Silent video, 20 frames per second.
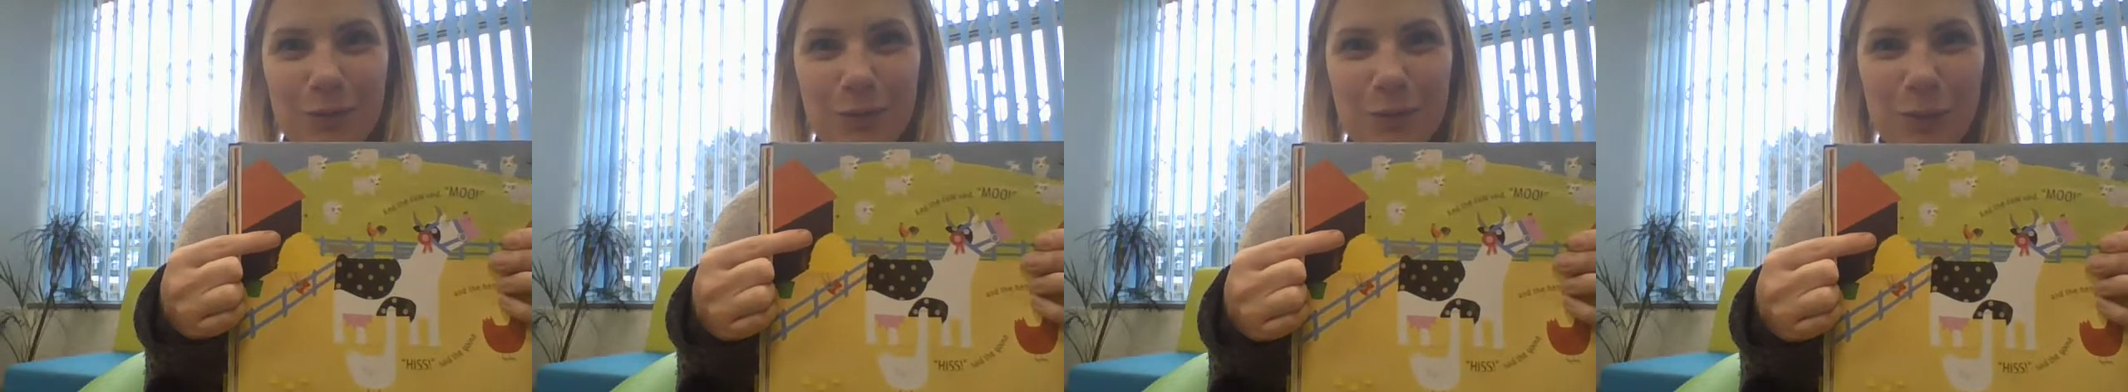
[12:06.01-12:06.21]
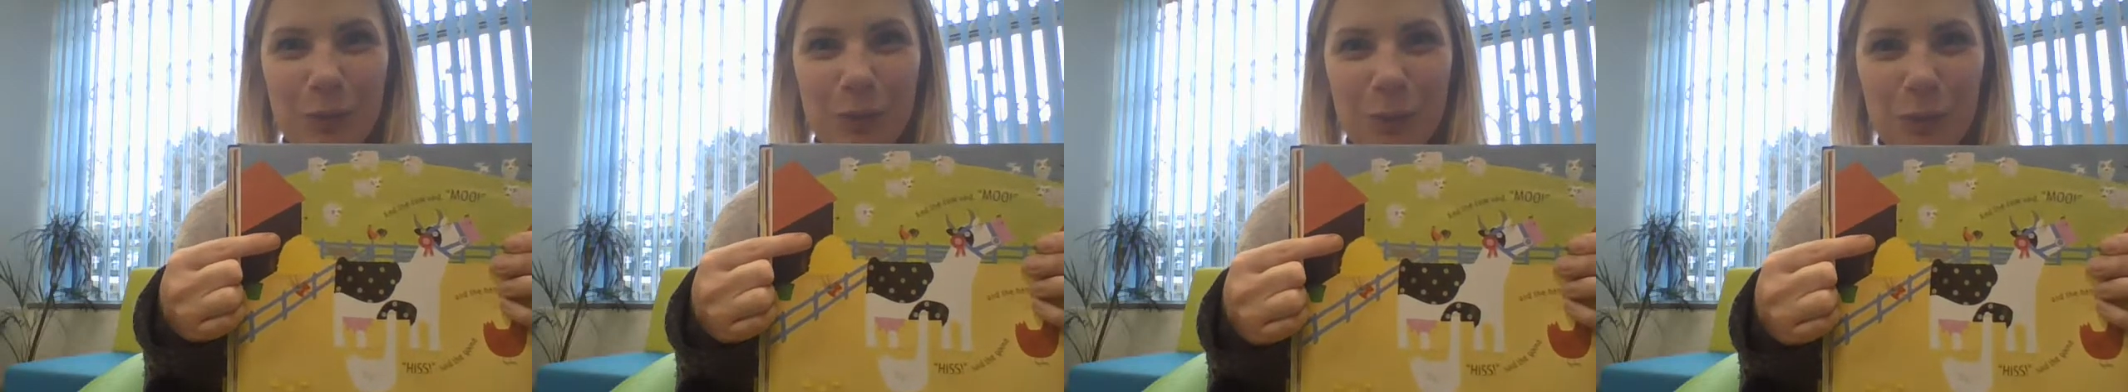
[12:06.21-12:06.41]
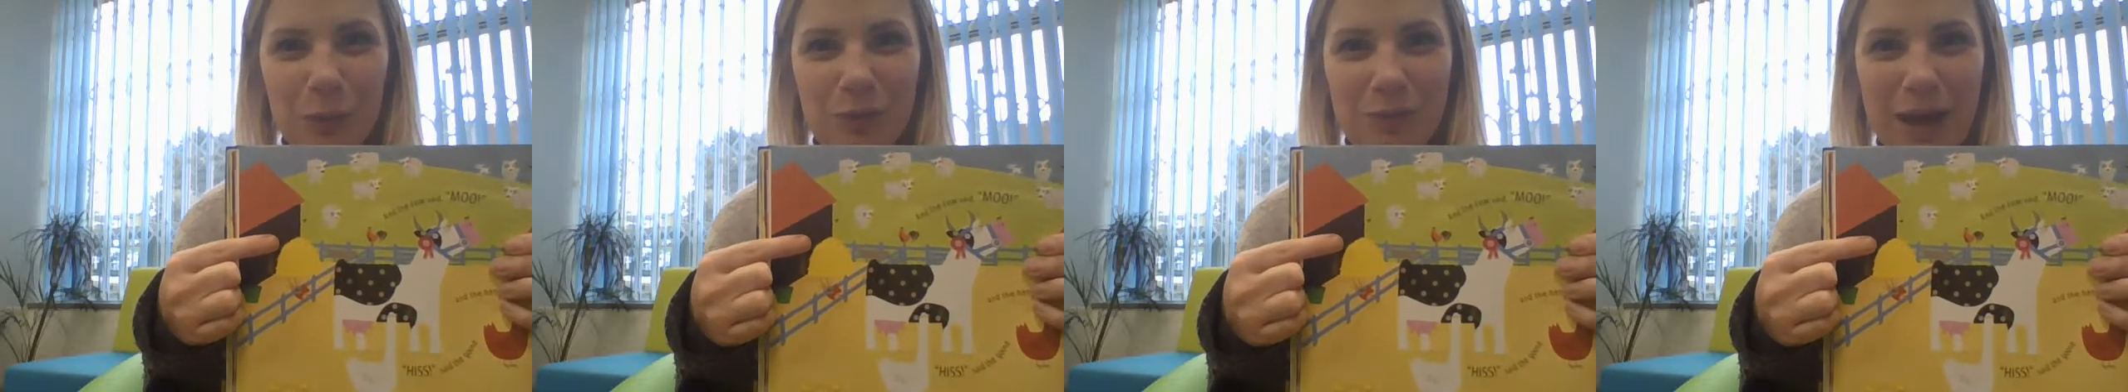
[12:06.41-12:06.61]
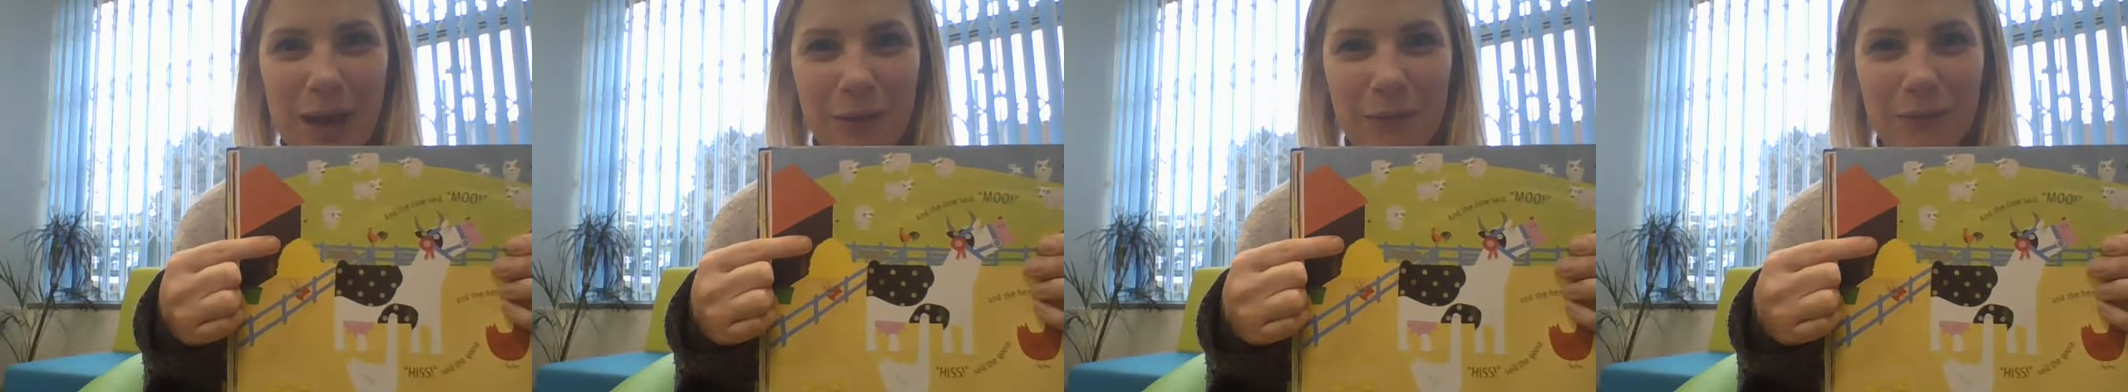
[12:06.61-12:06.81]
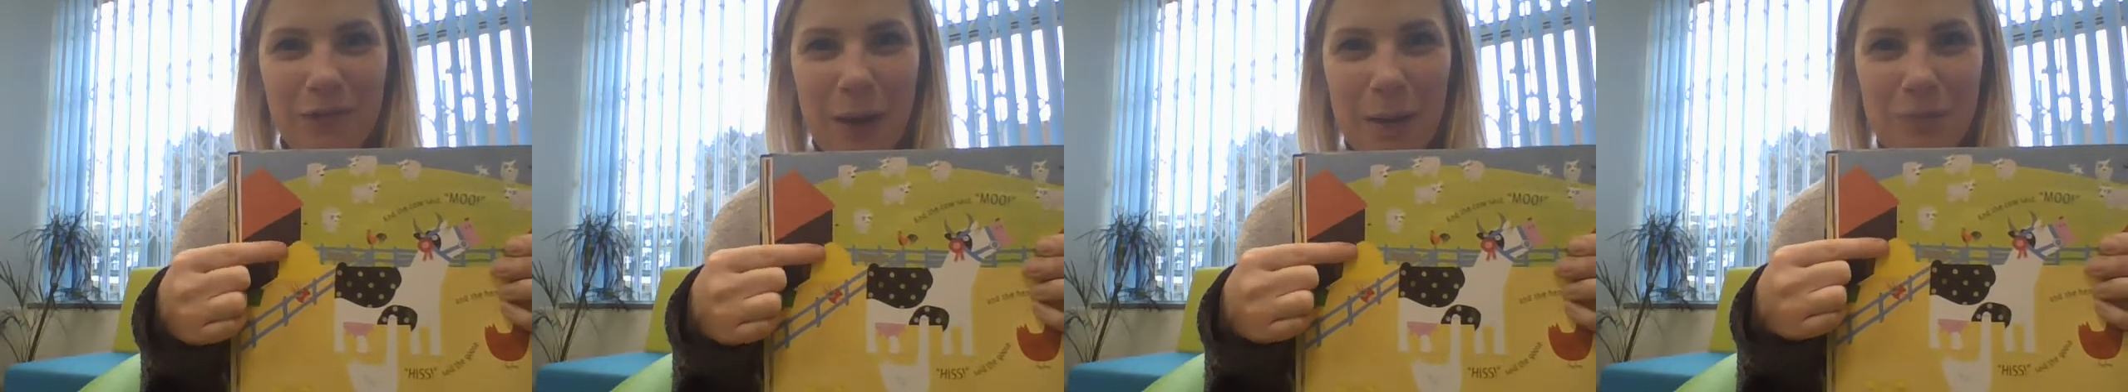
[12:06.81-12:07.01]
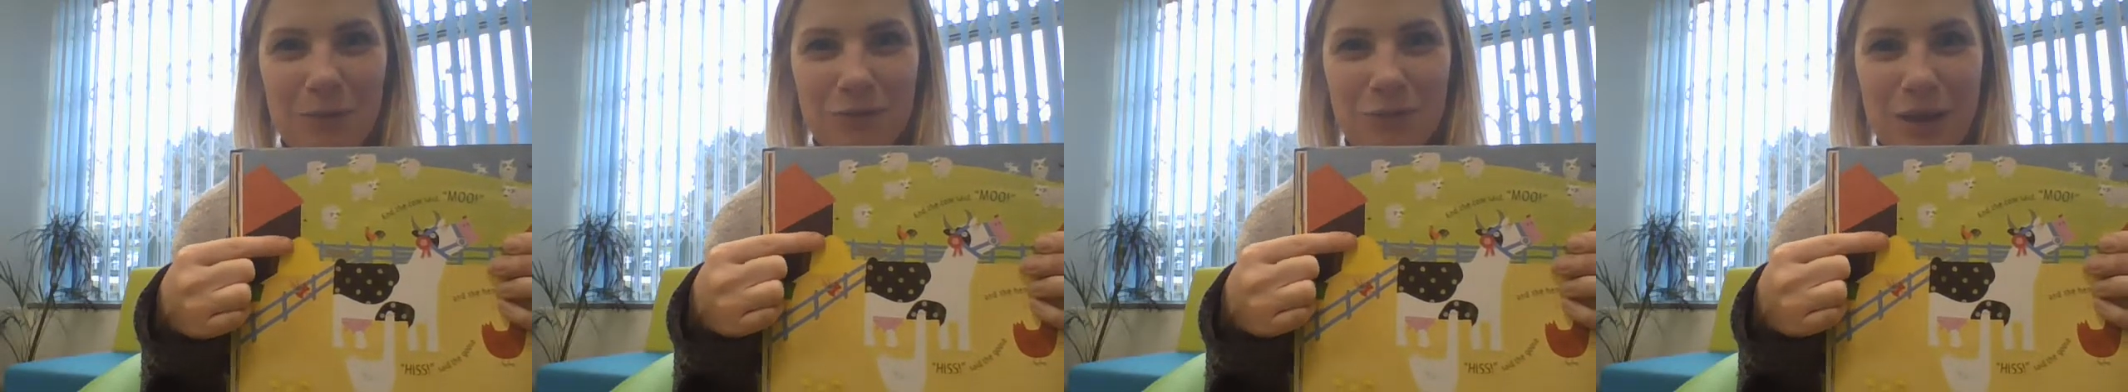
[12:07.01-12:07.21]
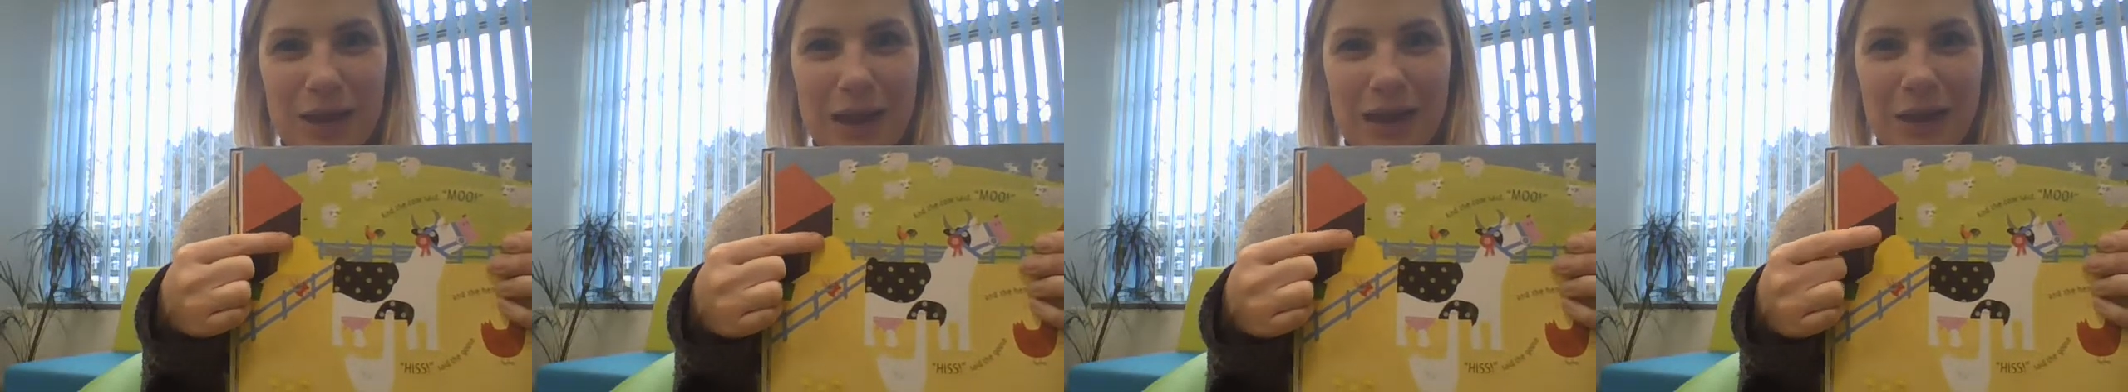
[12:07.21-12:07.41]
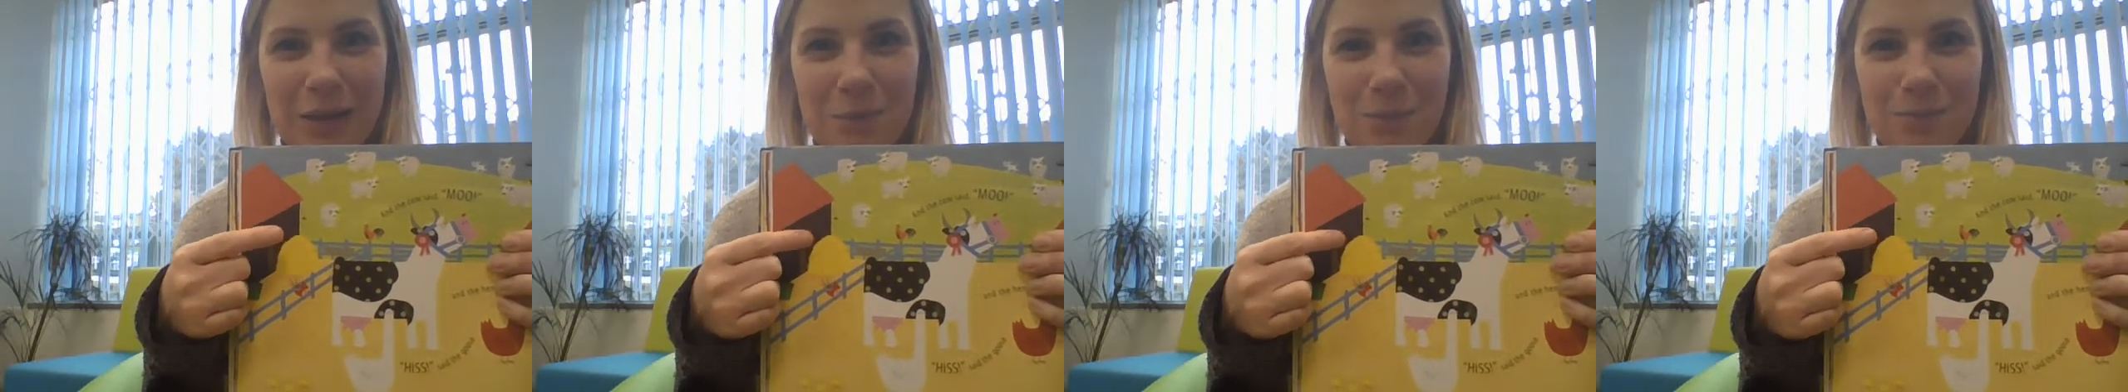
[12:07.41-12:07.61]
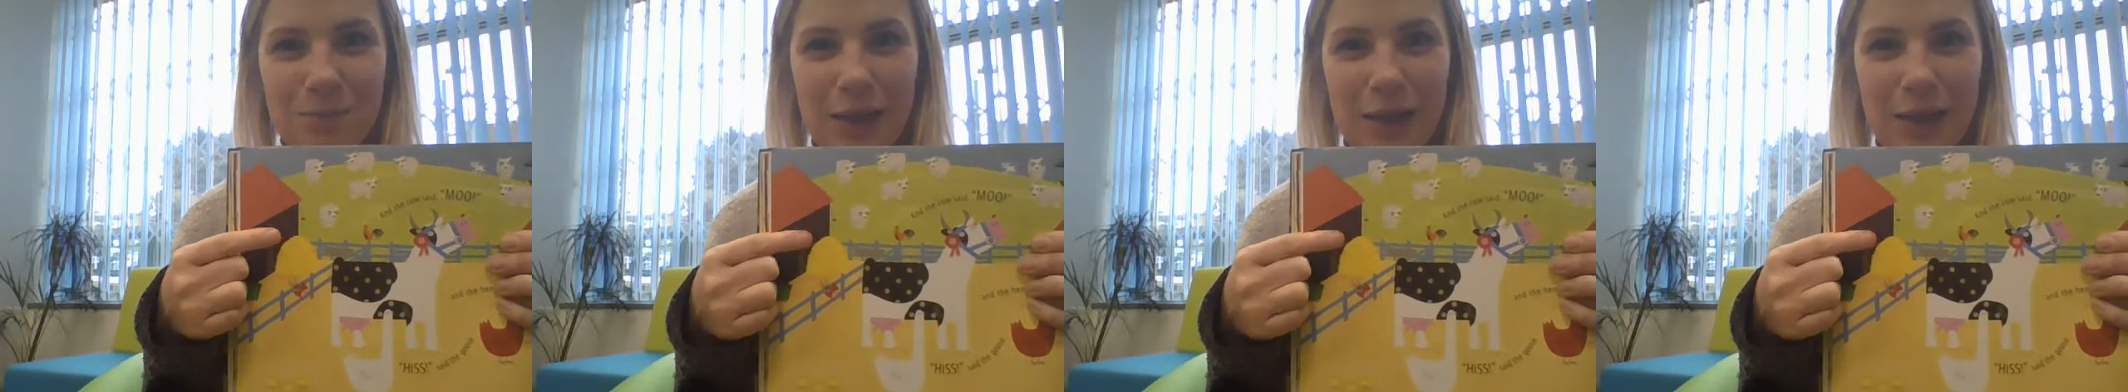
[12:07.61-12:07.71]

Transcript: to pull them out of that really